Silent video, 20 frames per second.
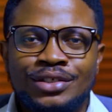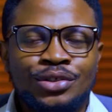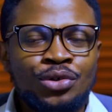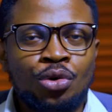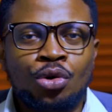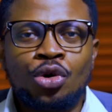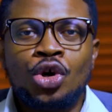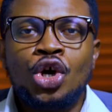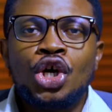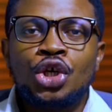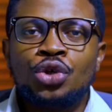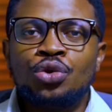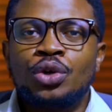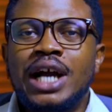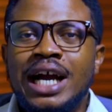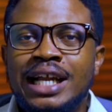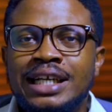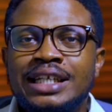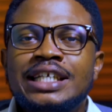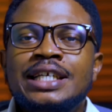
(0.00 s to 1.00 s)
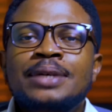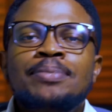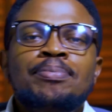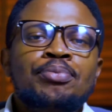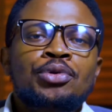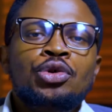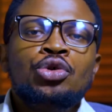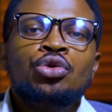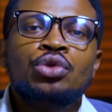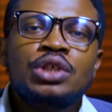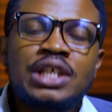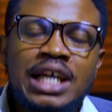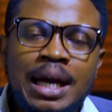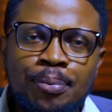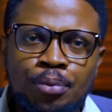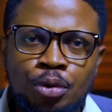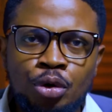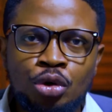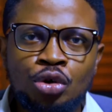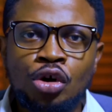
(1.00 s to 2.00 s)
No, you can imbue their
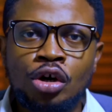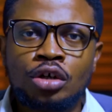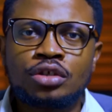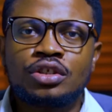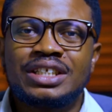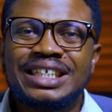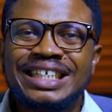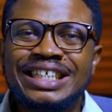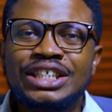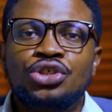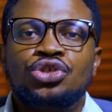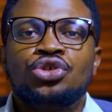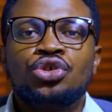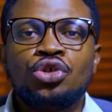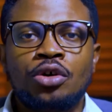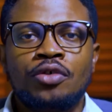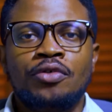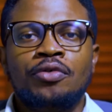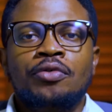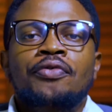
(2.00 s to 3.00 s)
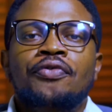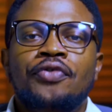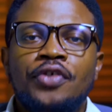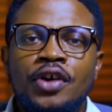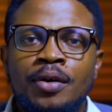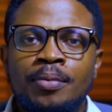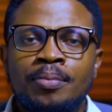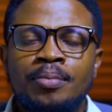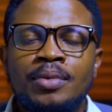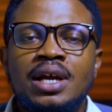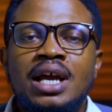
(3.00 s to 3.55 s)
product into your film,